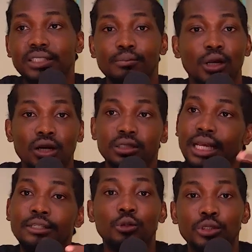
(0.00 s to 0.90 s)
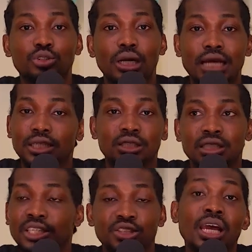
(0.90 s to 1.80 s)
because they are doing transactions in
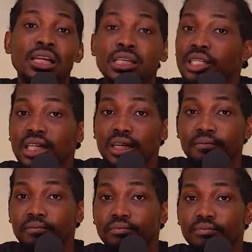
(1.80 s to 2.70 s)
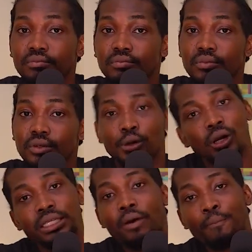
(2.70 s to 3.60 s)
Nigeria illegally. Because
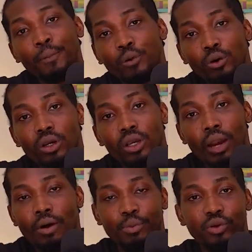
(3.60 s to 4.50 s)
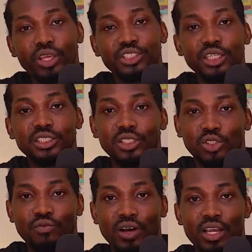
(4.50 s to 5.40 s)
our people, our Biri, they change, they
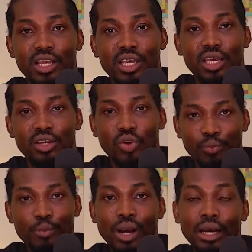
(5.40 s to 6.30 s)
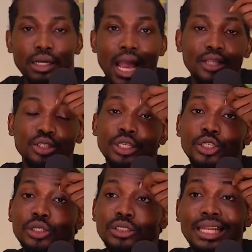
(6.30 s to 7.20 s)
suffer. Your people are actually
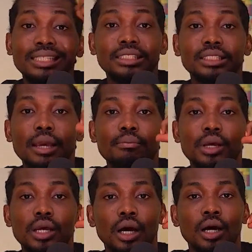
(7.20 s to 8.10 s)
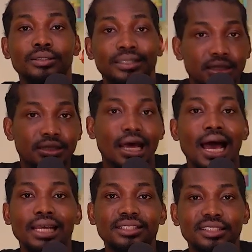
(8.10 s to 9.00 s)
not letting them uh, digitize.